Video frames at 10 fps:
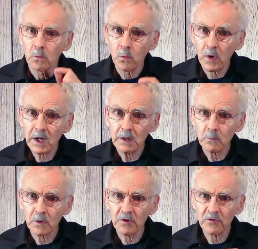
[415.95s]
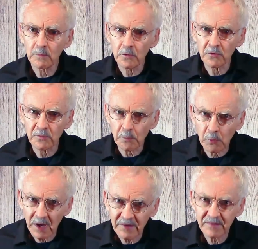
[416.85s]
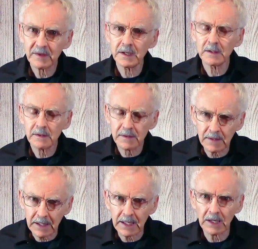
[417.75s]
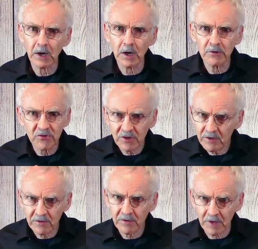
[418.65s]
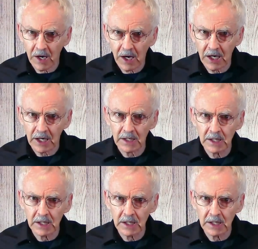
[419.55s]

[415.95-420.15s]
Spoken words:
What was the most pressing thing on Jesus' heart